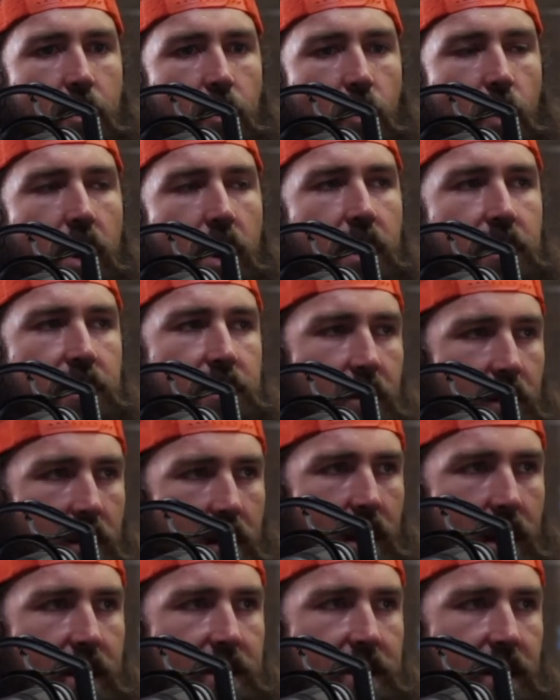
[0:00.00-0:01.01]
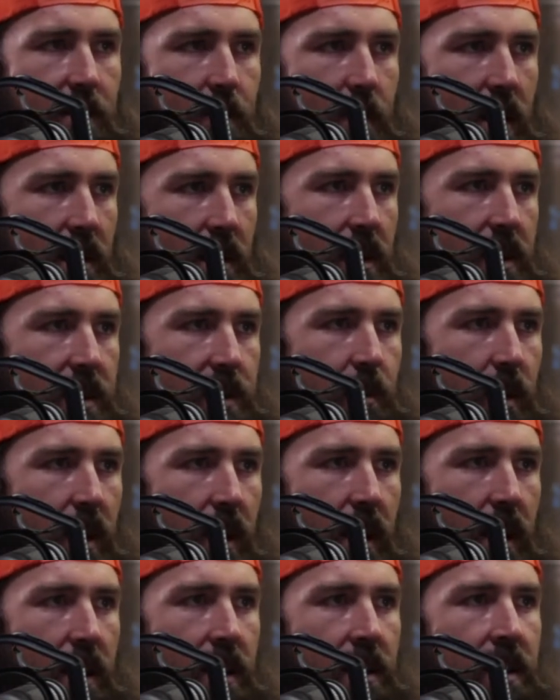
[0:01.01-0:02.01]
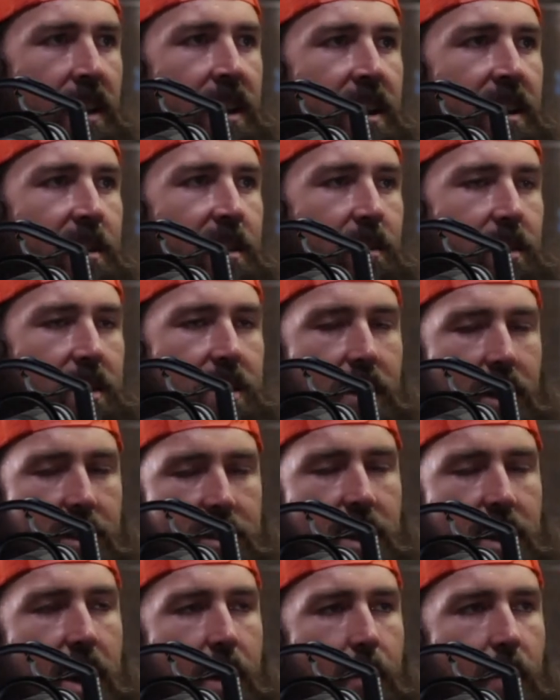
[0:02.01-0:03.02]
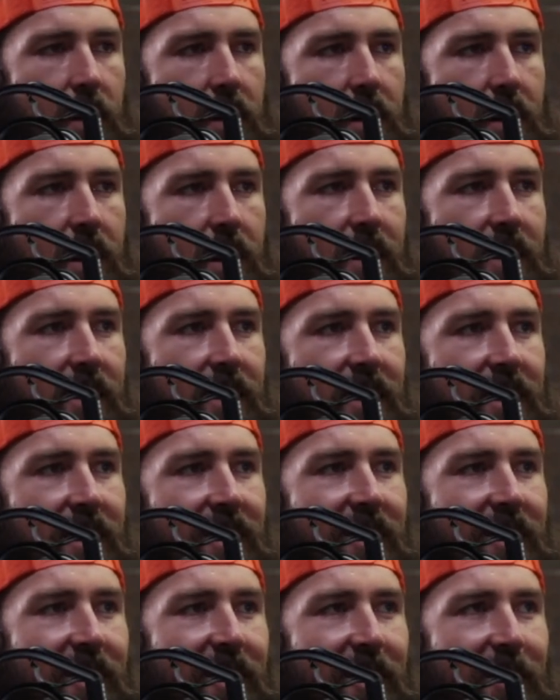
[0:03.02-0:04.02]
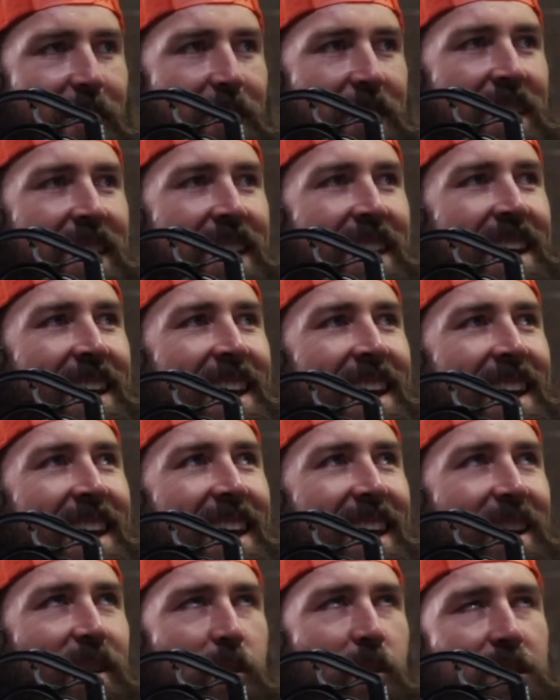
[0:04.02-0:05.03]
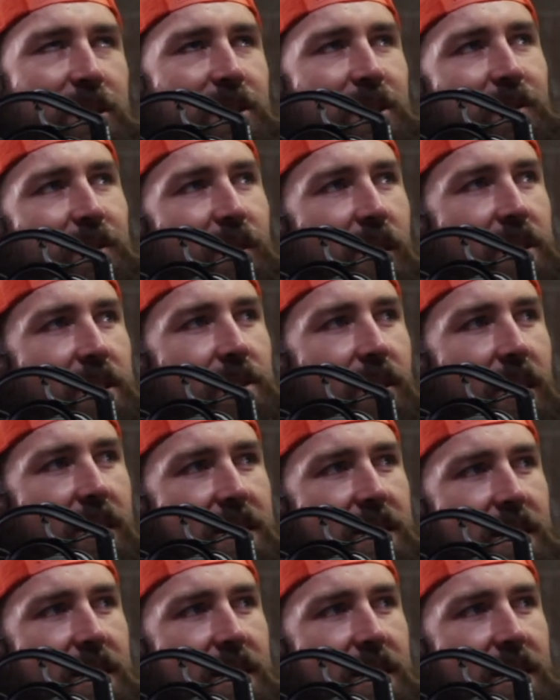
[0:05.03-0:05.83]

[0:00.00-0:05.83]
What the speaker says: we internalize it and make less money, which tends to happen a lot, which frustrates